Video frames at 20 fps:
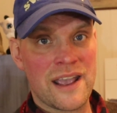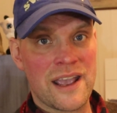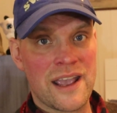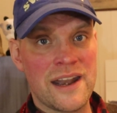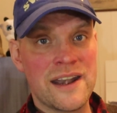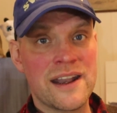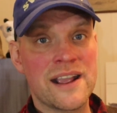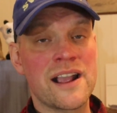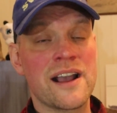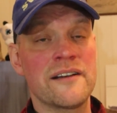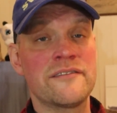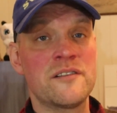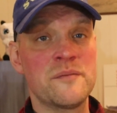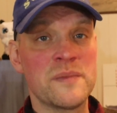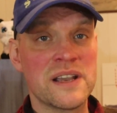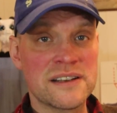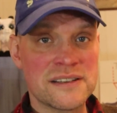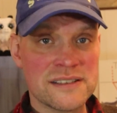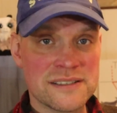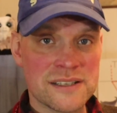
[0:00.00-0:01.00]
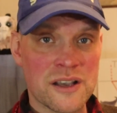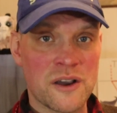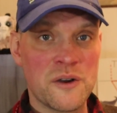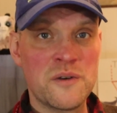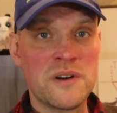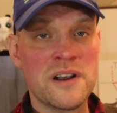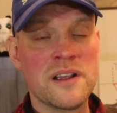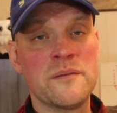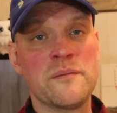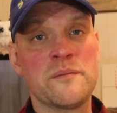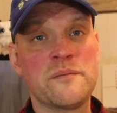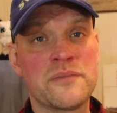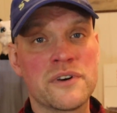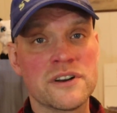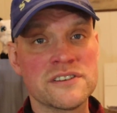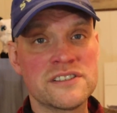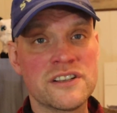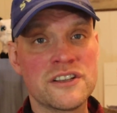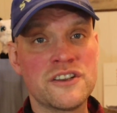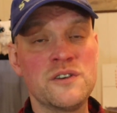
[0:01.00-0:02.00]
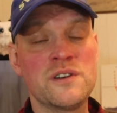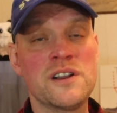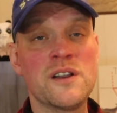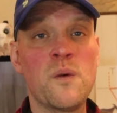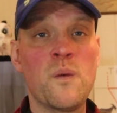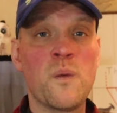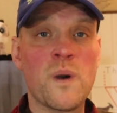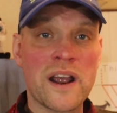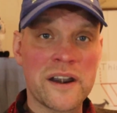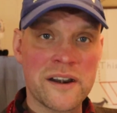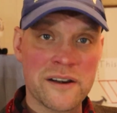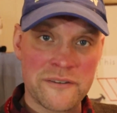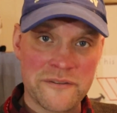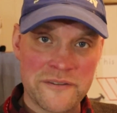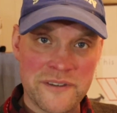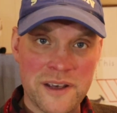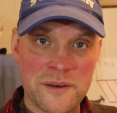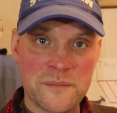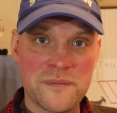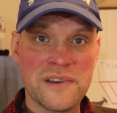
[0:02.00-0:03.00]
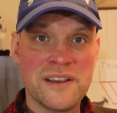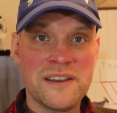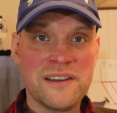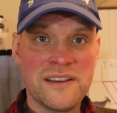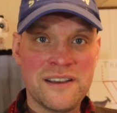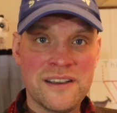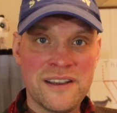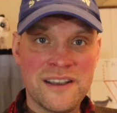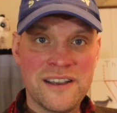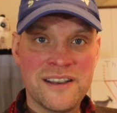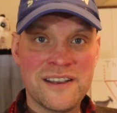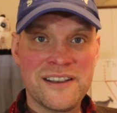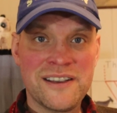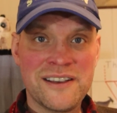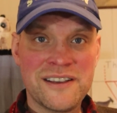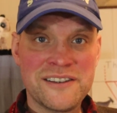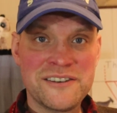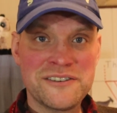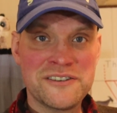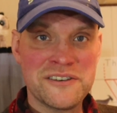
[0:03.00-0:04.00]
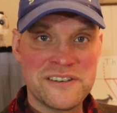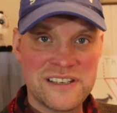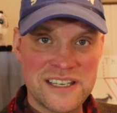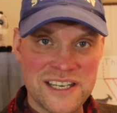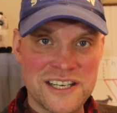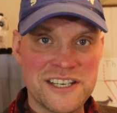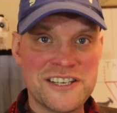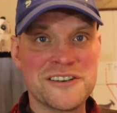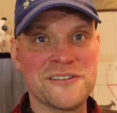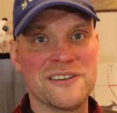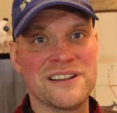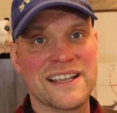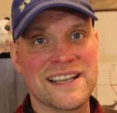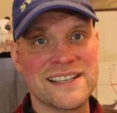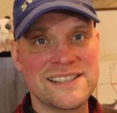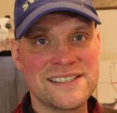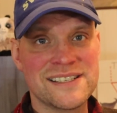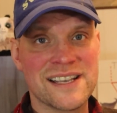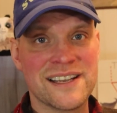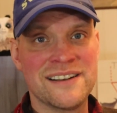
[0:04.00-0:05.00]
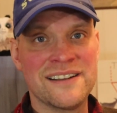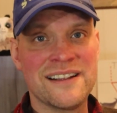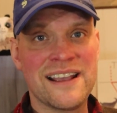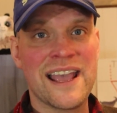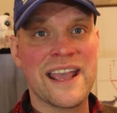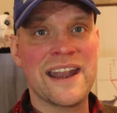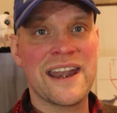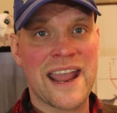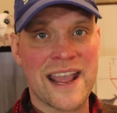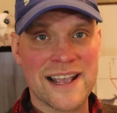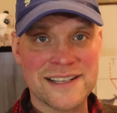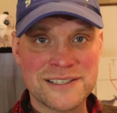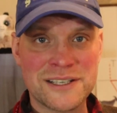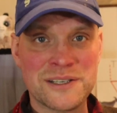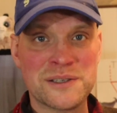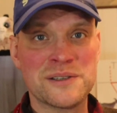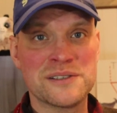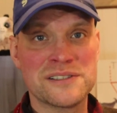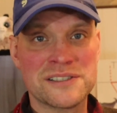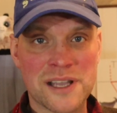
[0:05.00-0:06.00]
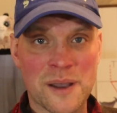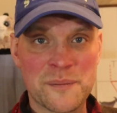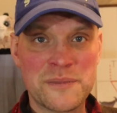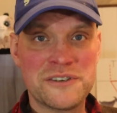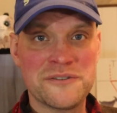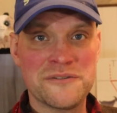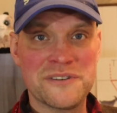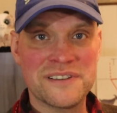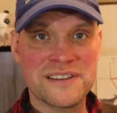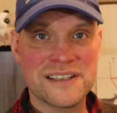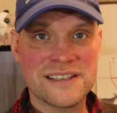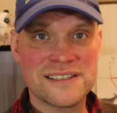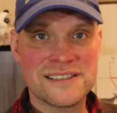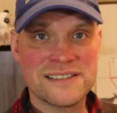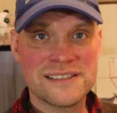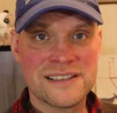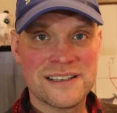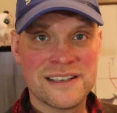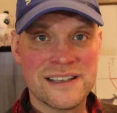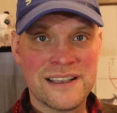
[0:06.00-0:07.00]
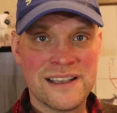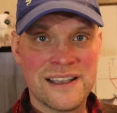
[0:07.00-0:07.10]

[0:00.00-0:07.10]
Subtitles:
And the government is only prosecuting one of them to teach you a lesson and ask you to stop doing this.